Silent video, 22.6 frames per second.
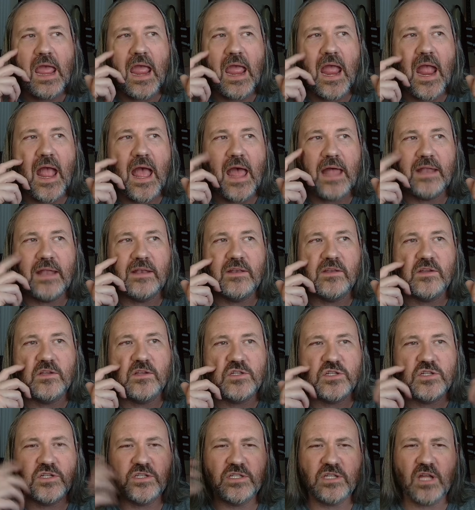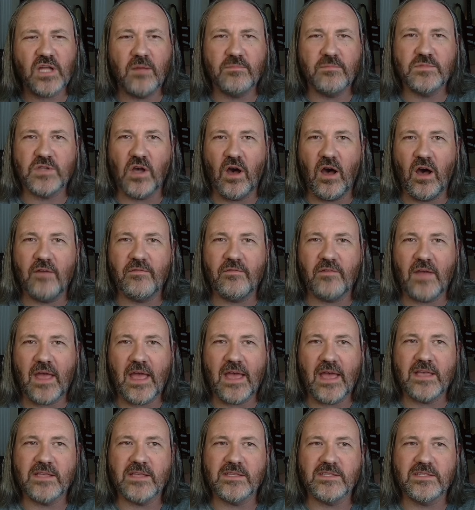and just comes off
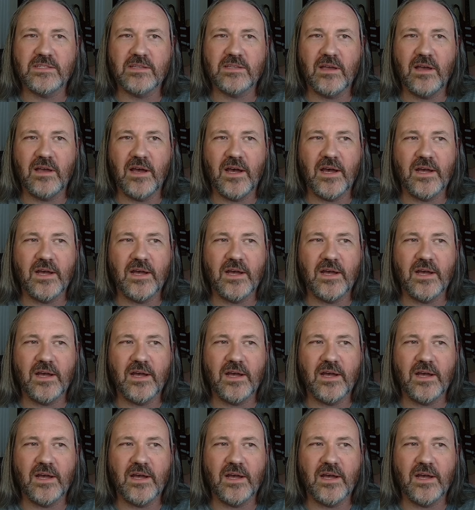as